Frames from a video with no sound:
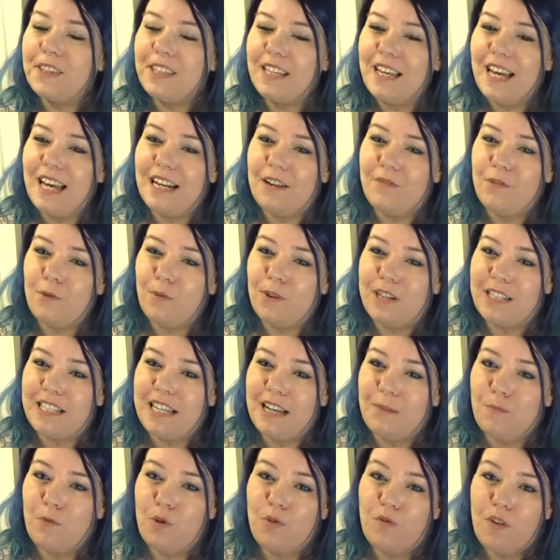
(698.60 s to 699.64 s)
And if you want to
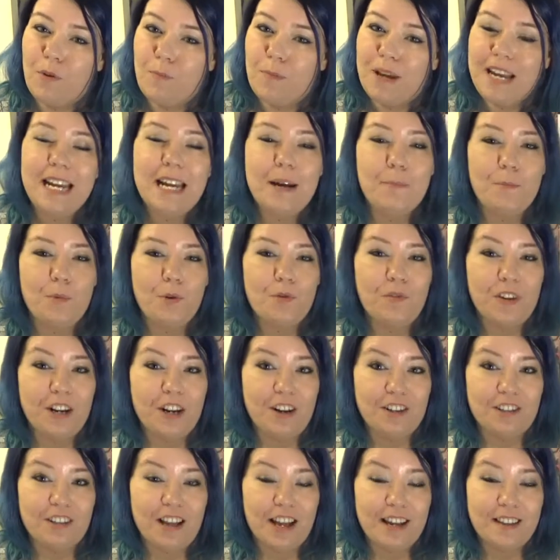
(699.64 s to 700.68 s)
see more from me and more
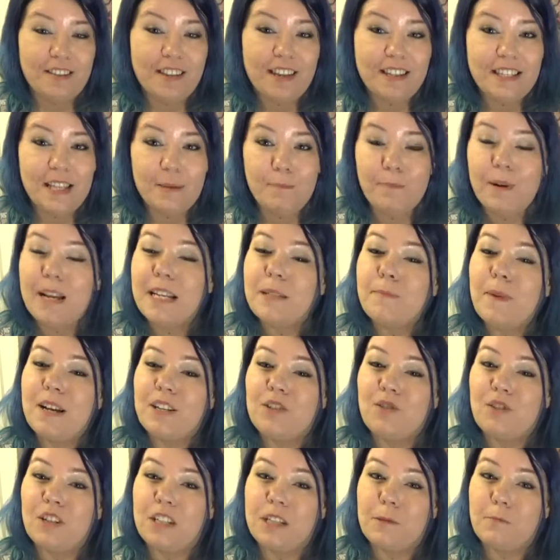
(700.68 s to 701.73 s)
videos like this, then please make
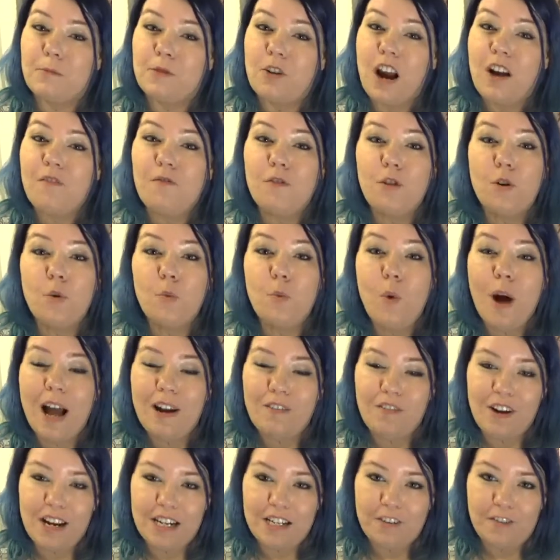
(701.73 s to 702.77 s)
sure to subscribe for a
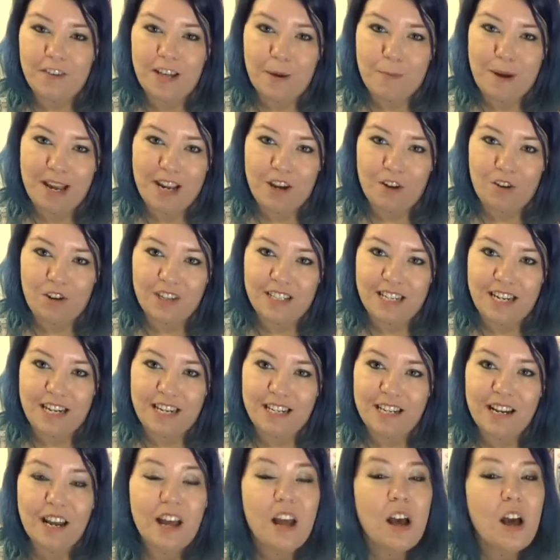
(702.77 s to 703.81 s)
wide range of anime
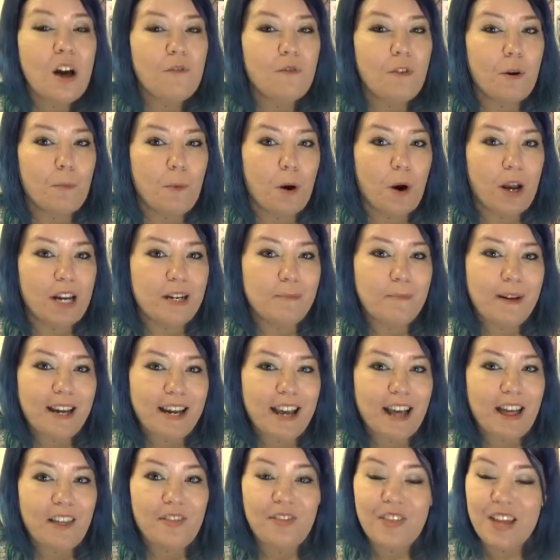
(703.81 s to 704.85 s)
content. From
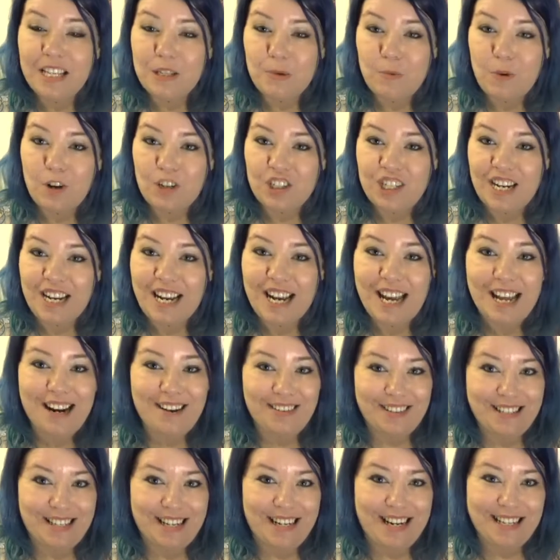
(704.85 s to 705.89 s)
Mika, thanks for watching, and I'll
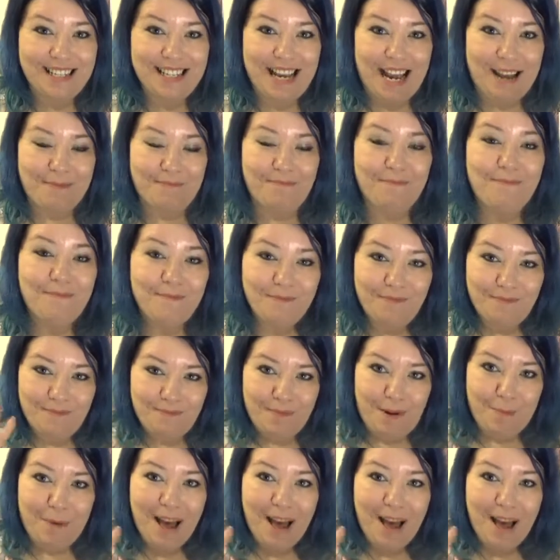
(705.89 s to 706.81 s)
see you next time. Bye